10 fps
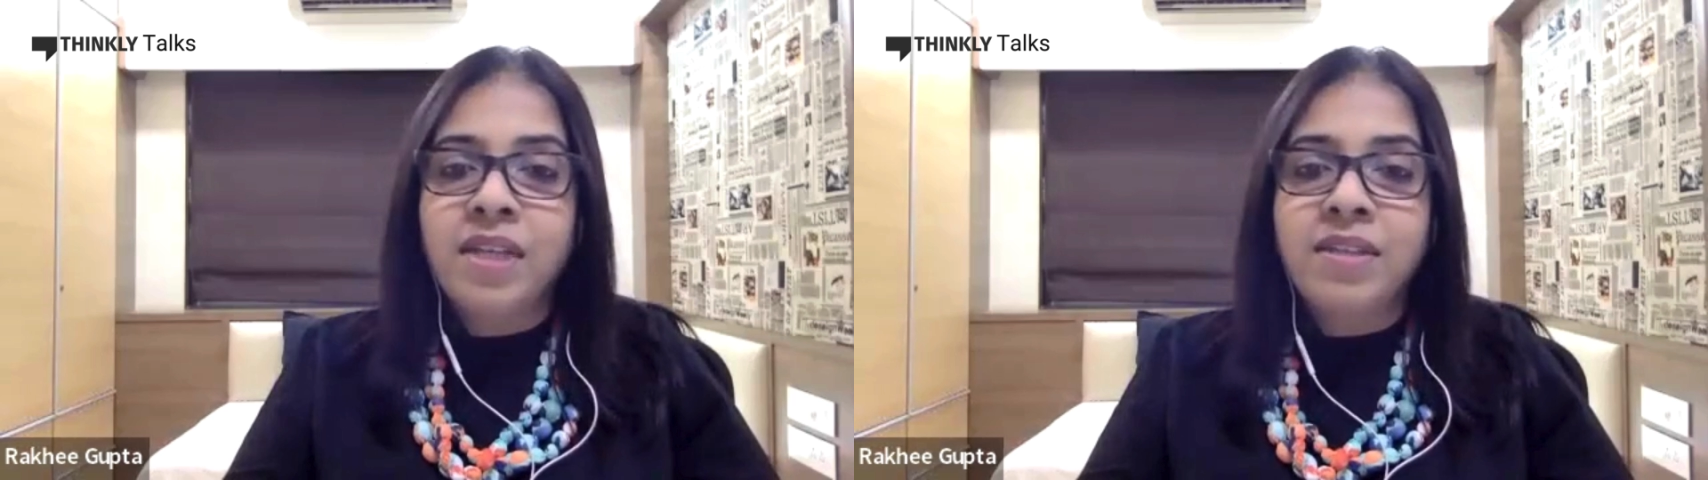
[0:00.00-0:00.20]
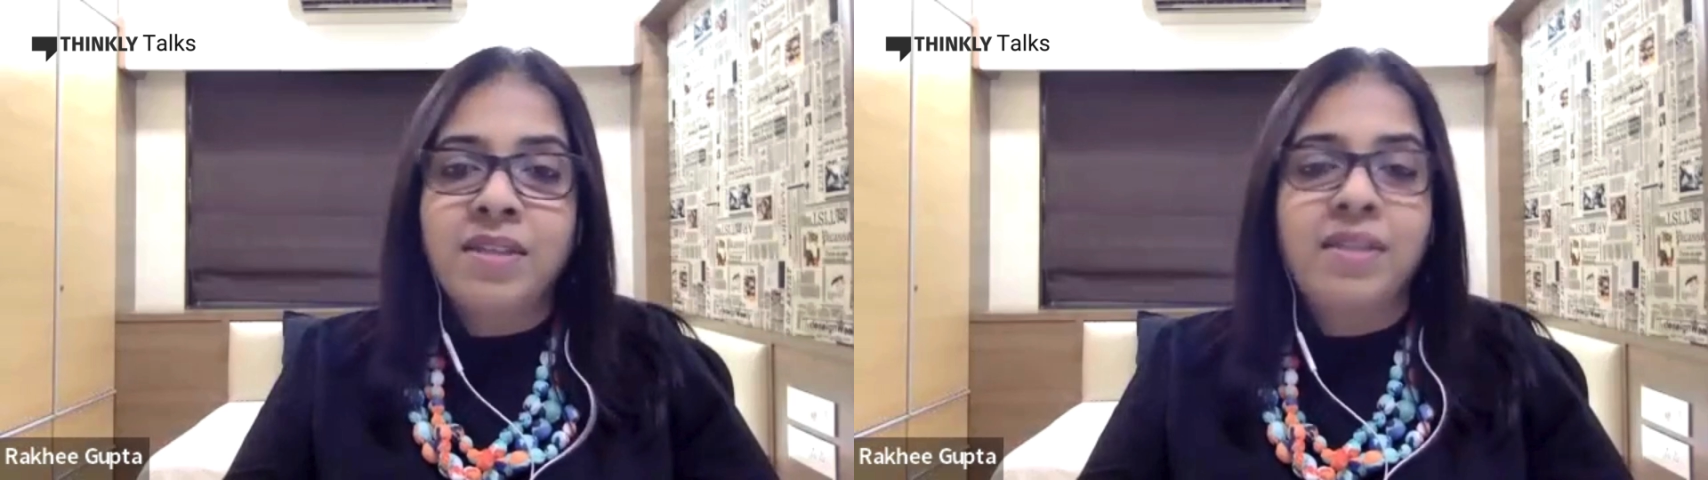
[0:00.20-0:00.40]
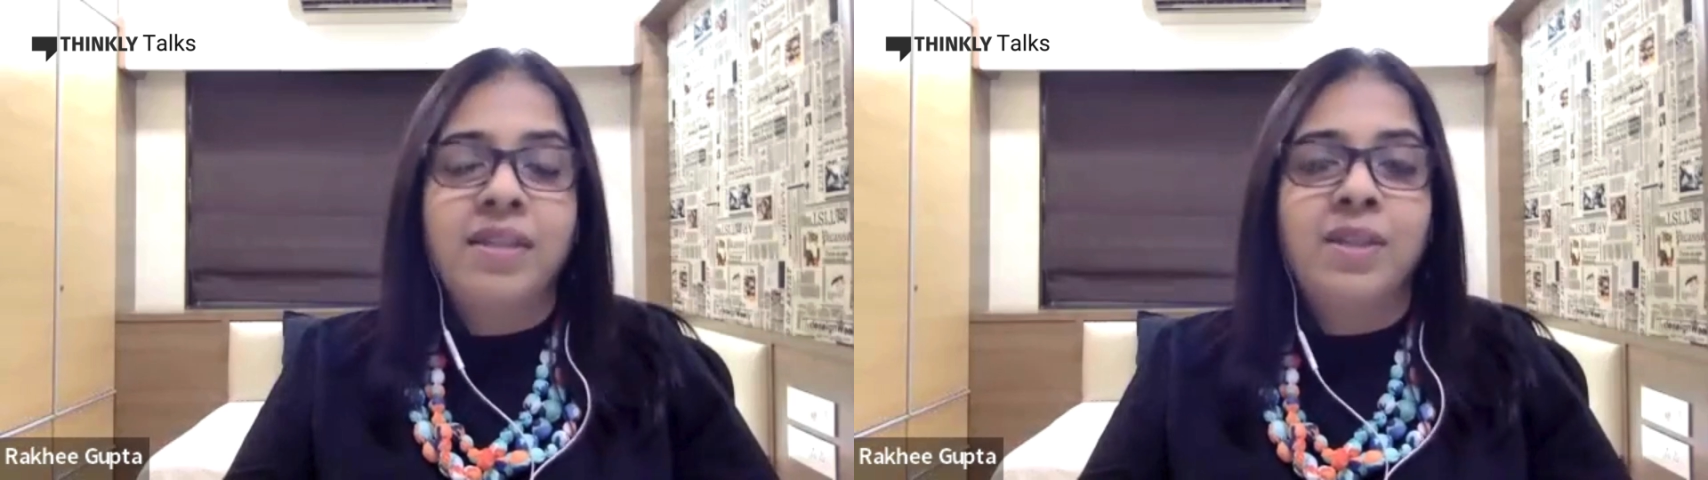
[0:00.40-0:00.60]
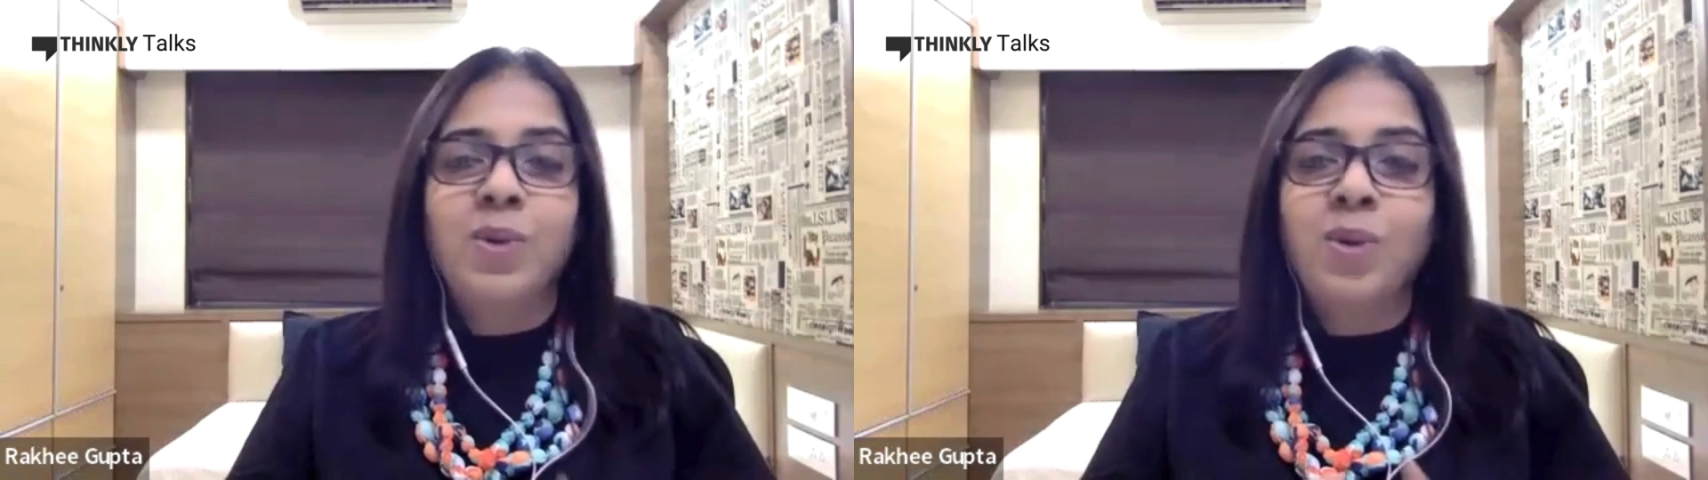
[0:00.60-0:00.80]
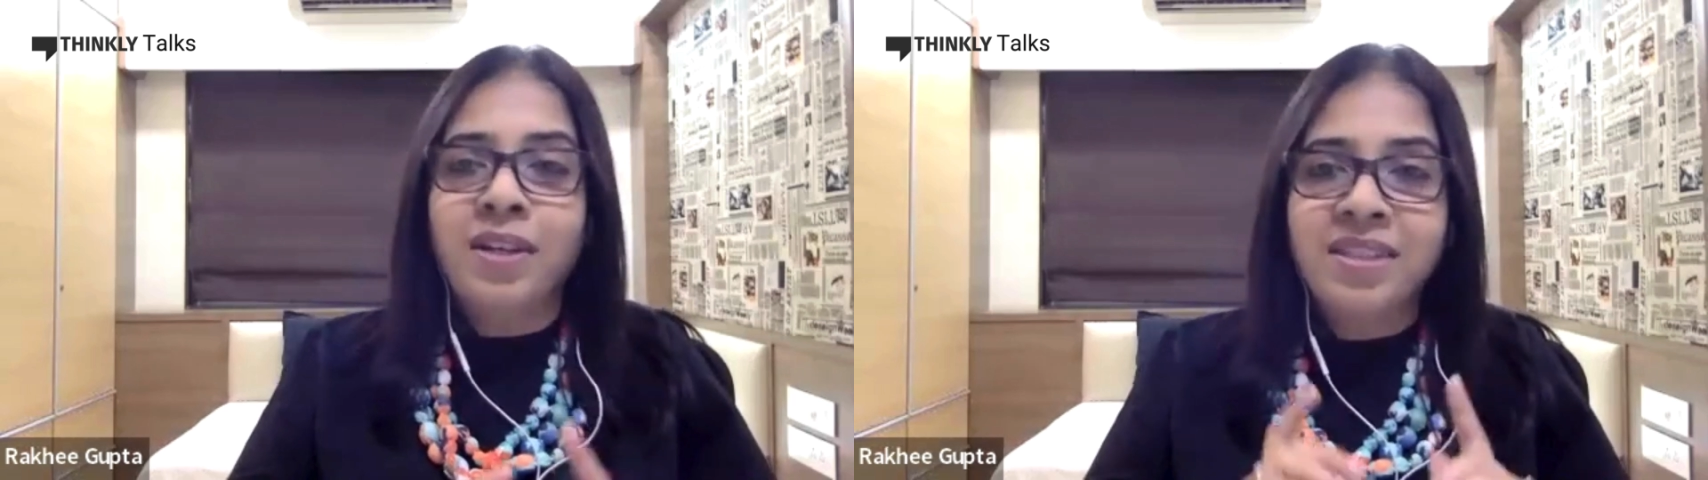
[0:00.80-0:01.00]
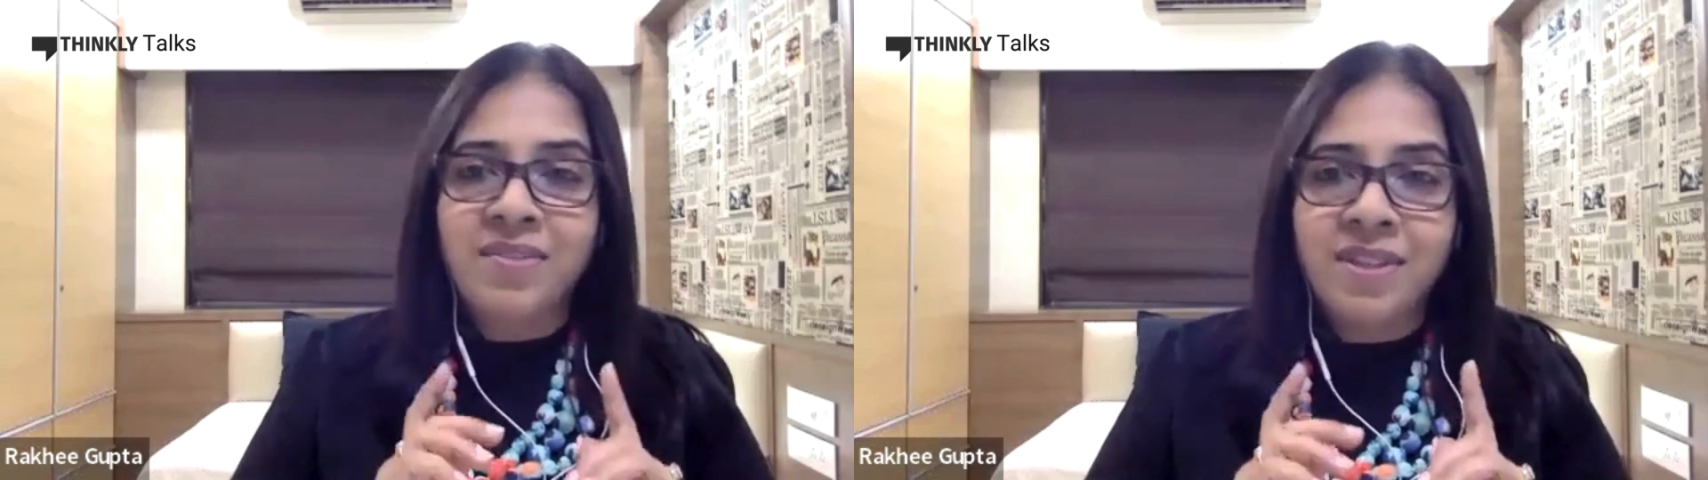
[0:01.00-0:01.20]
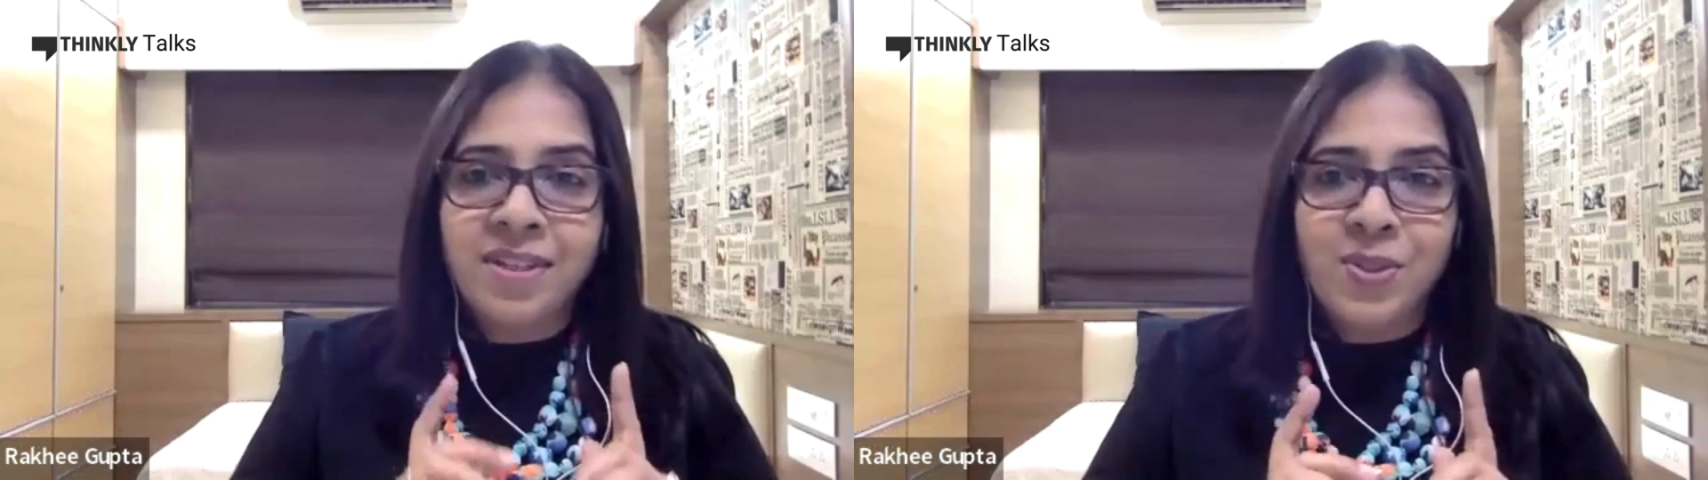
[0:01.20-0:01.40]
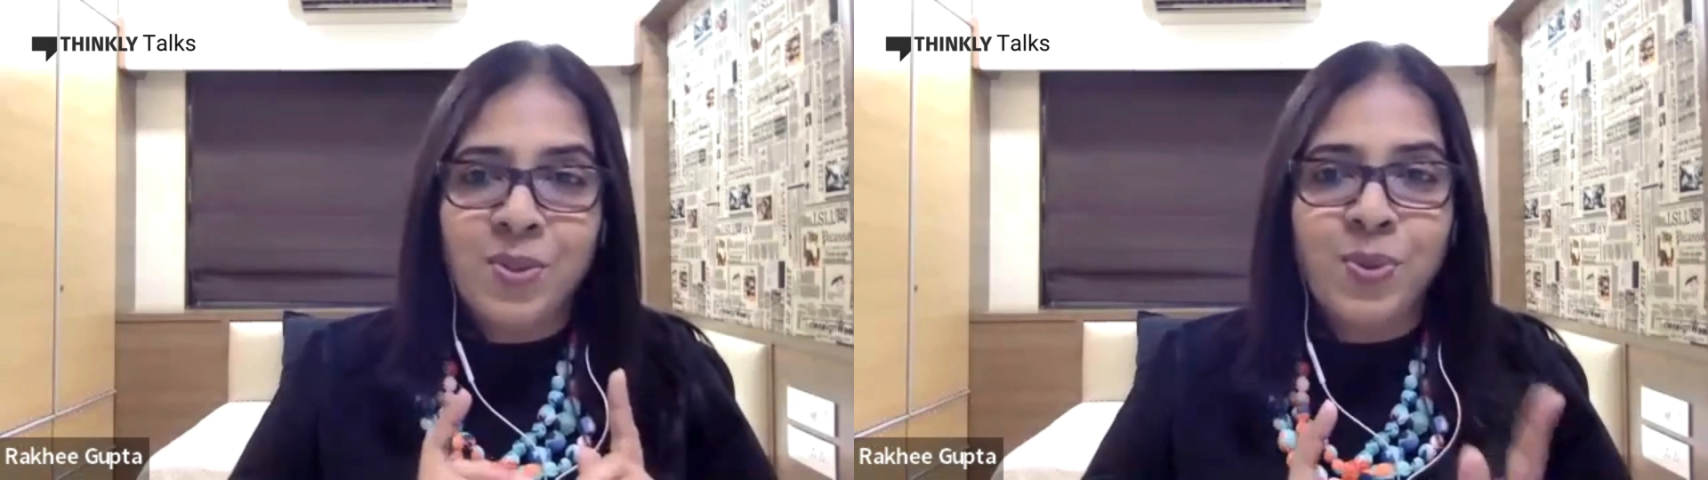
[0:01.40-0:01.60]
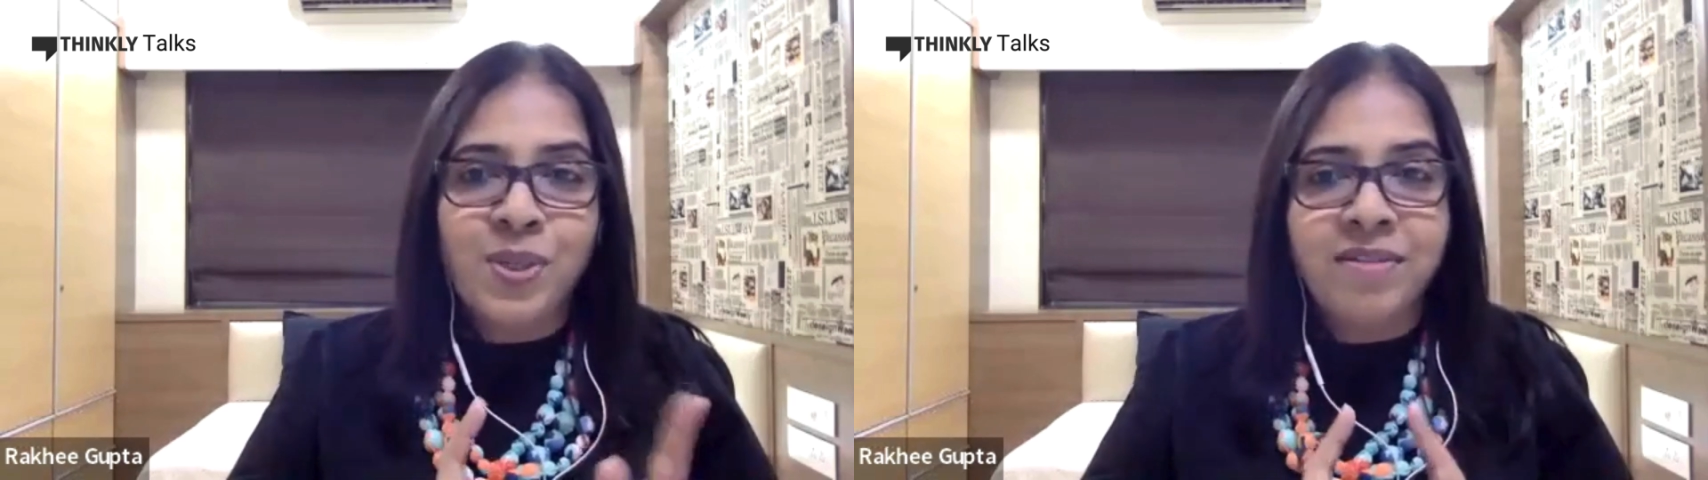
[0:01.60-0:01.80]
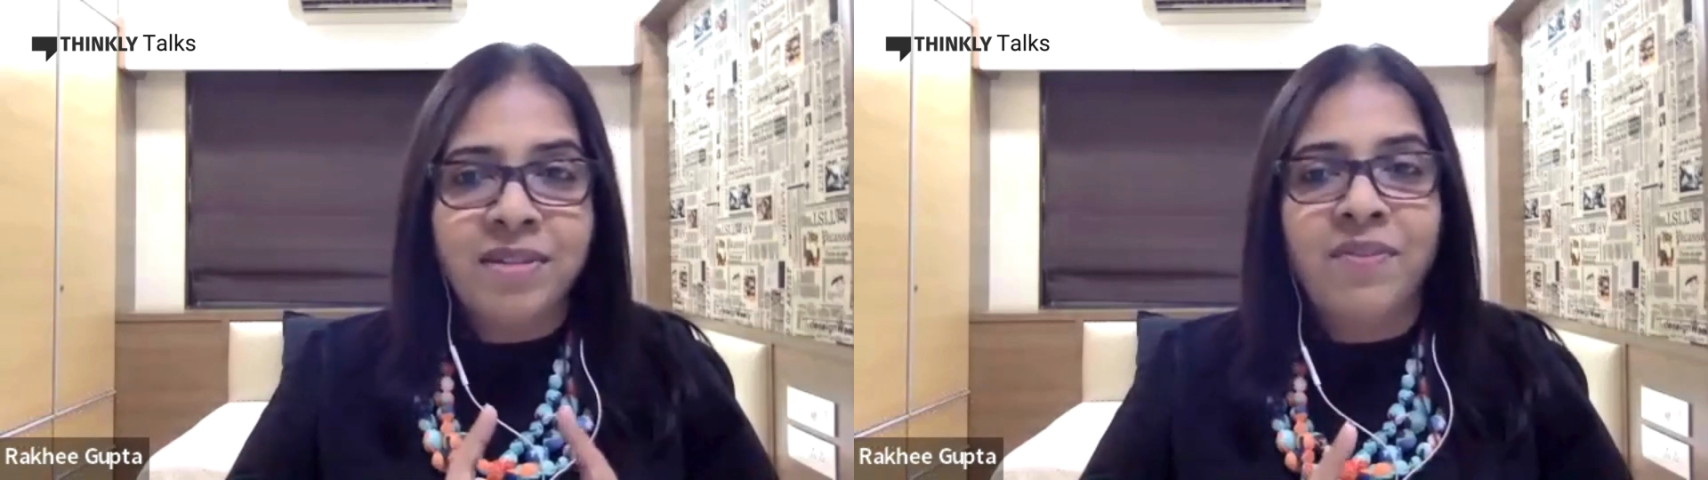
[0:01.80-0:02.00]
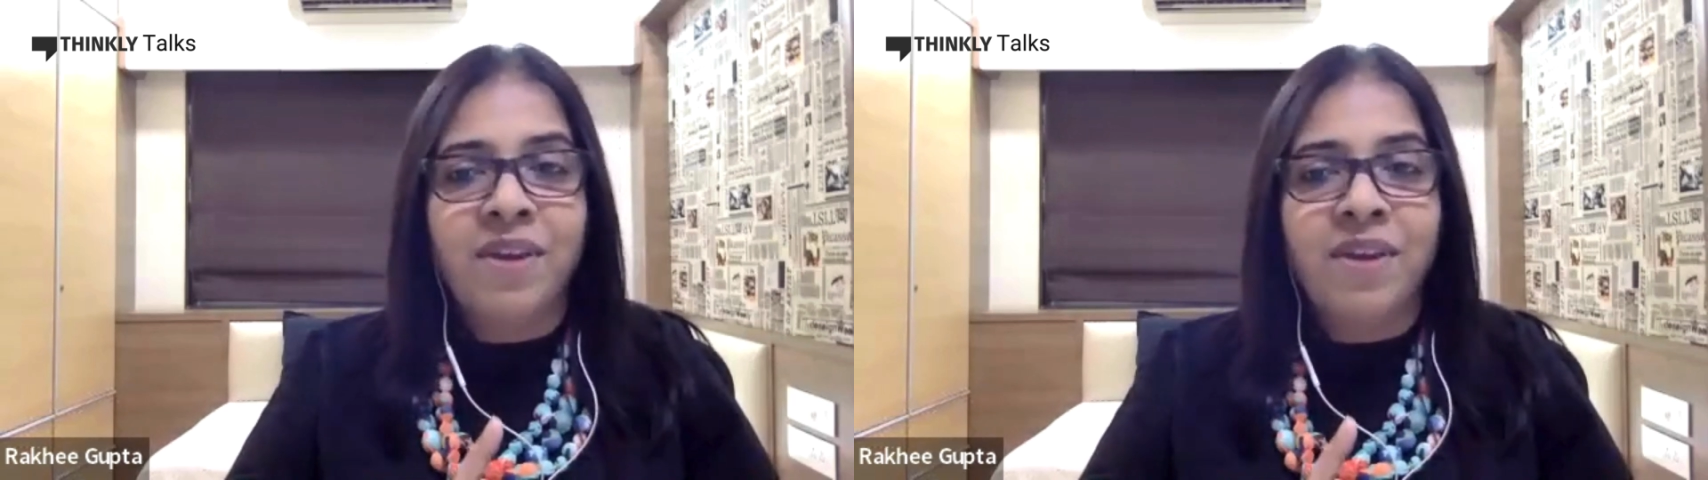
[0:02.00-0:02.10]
and say that God has given us two ears and